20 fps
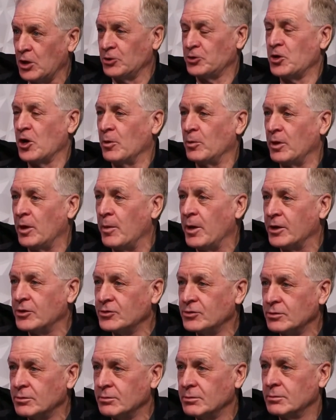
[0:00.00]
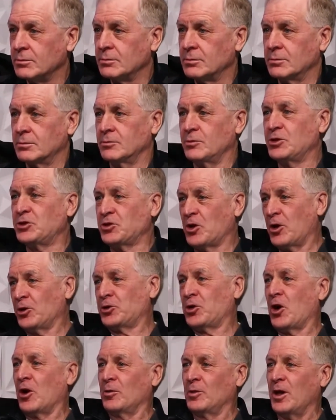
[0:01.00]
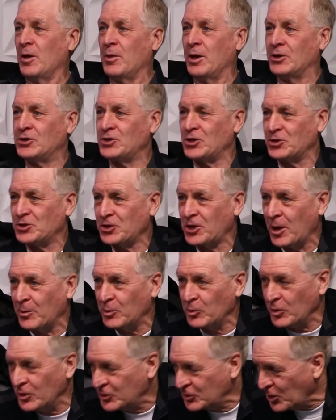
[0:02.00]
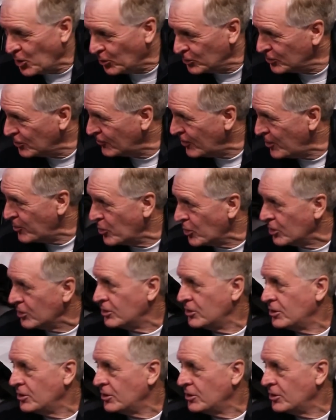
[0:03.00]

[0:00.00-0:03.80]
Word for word: term limits. We saw term limits just a couple of weeks ago in November.